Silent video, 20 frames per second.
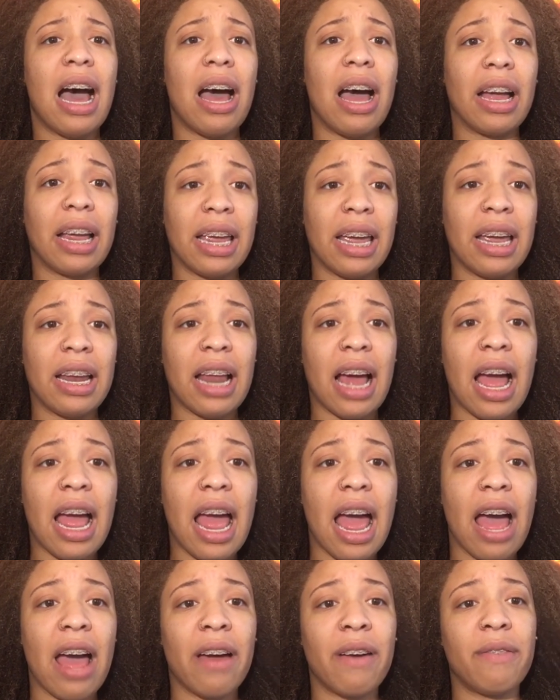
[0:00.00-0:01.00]
Again, I
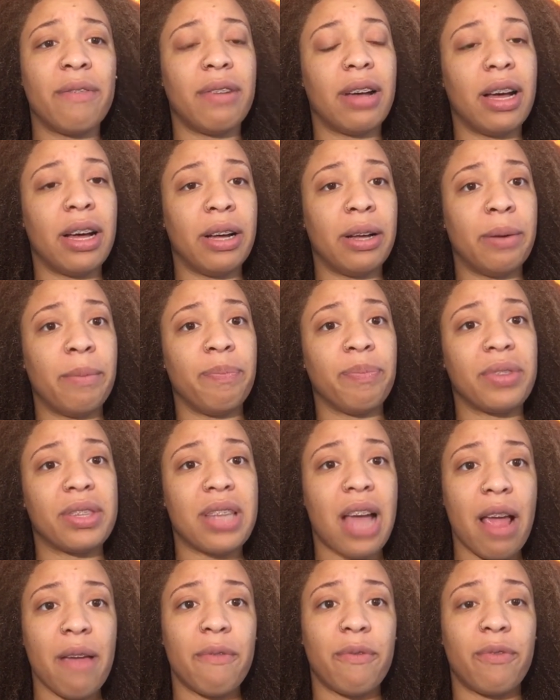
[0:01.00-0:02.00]
have um,
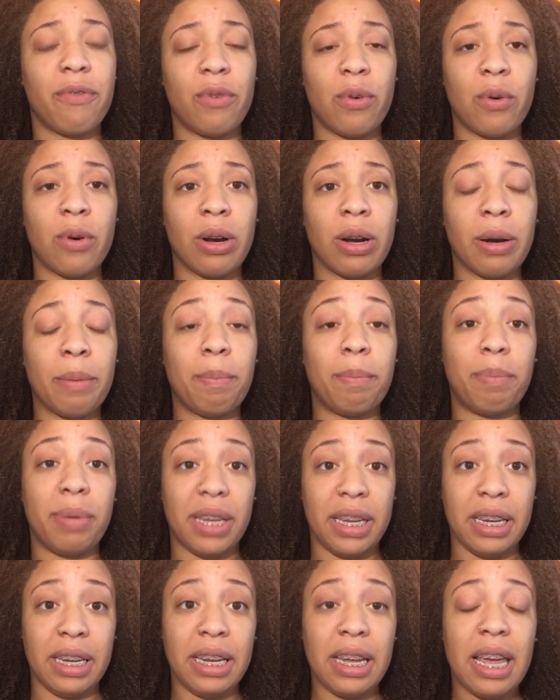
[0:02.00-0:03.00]
type four
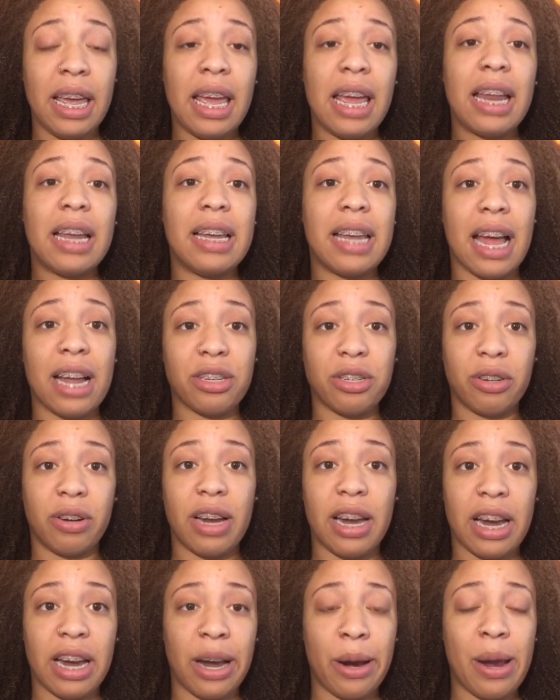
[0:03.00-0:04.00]
B natural
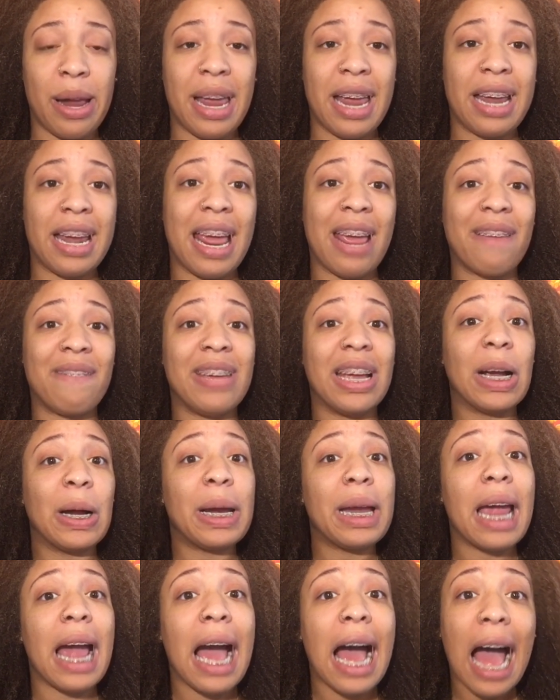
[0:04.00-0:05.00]
hair in a
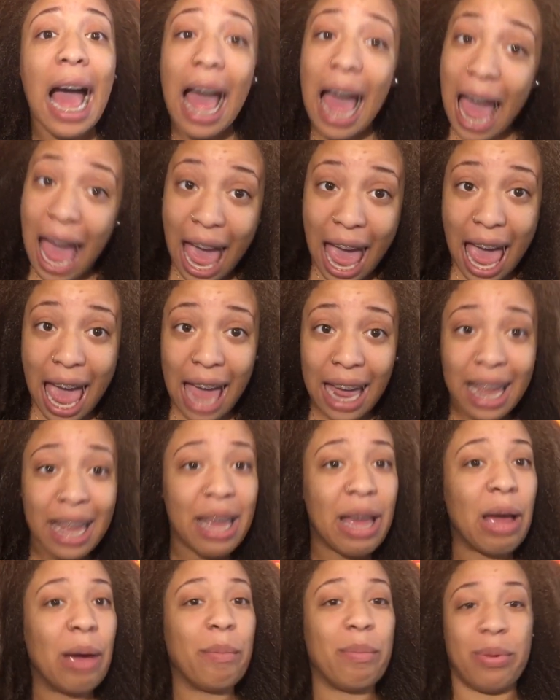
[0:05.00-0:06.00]
very high
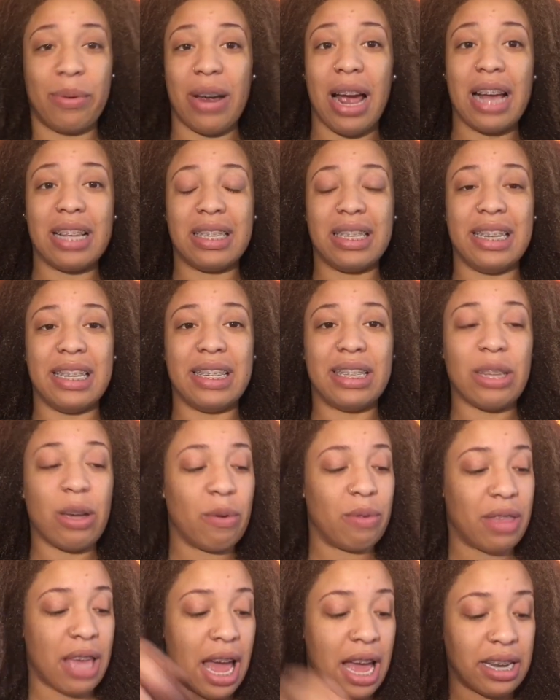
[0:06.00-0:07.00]
porosity. So
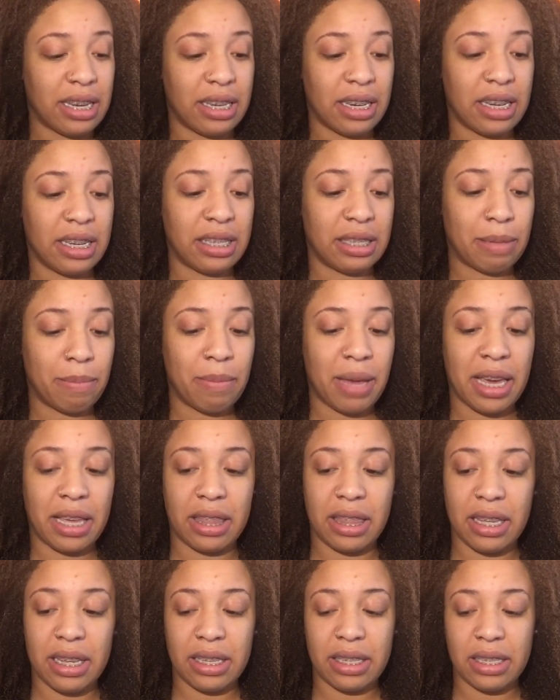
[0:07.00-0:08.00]
that does
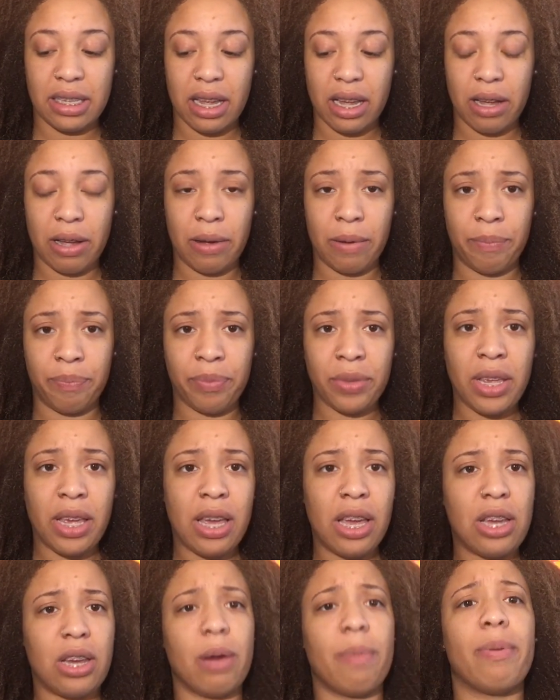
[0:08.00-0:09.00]
make this, um,
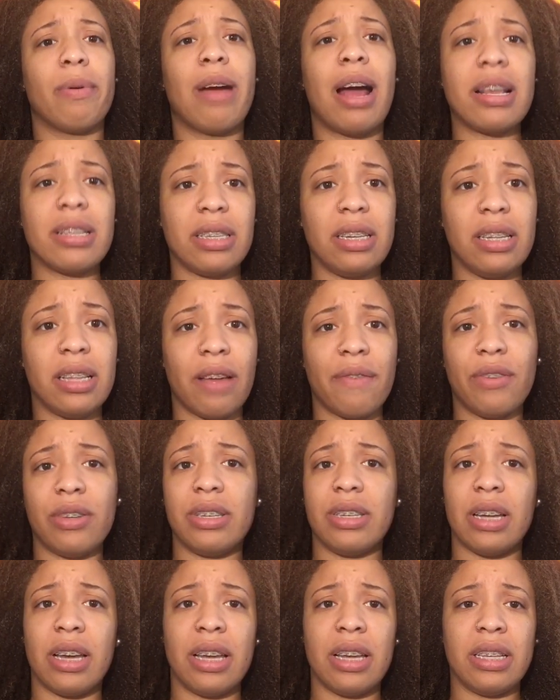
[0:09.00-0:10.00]
your porosity level
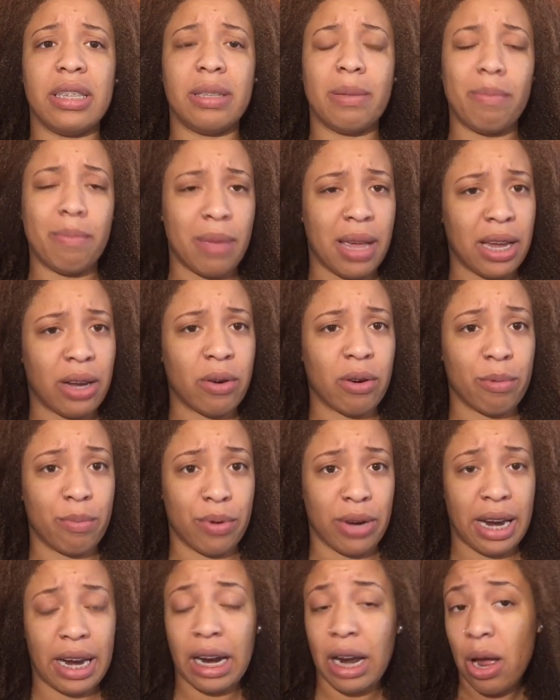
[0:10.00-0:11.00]
does make or
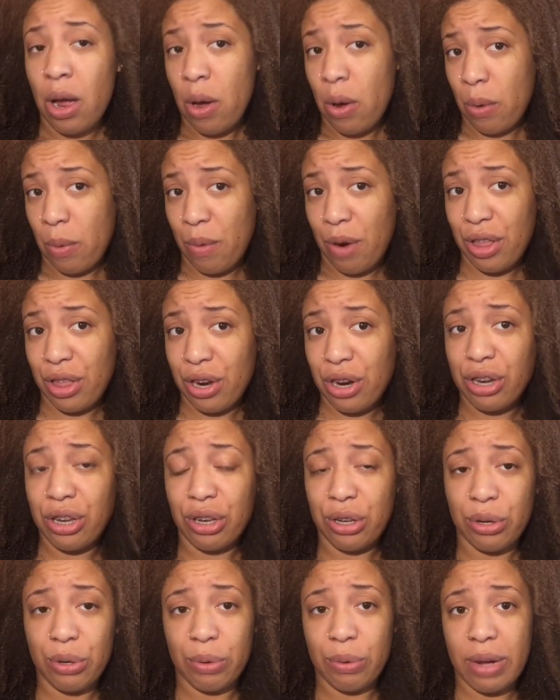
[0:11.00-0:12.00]
break whether
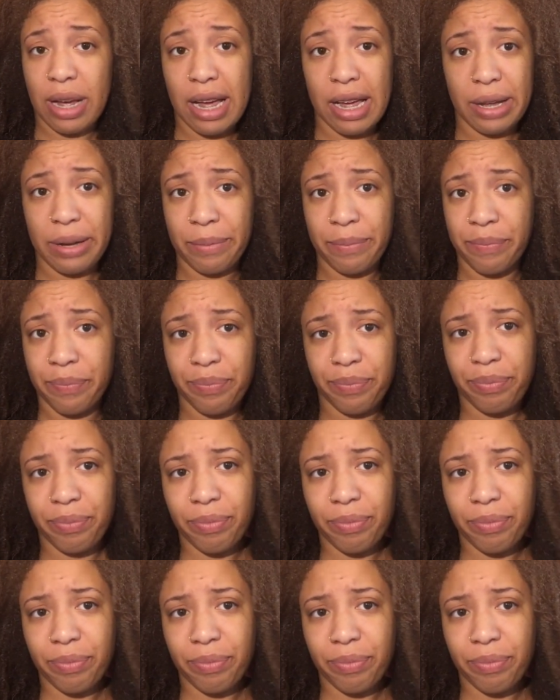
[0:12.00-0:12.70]
you um,